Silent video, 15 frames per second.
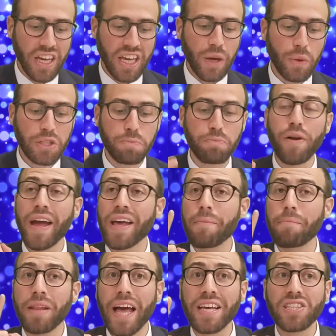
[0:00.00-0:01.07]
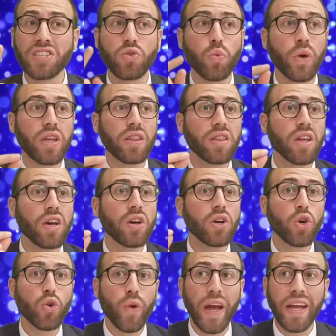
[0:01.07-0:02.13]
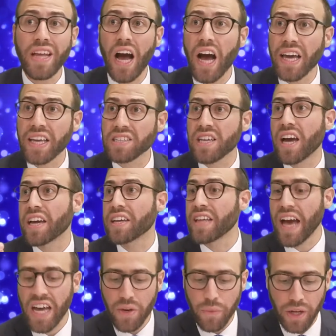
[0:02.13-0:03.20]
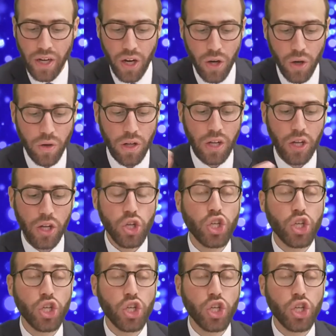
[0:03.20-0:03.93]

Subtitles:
He was blessed with great eyesight. How do we know?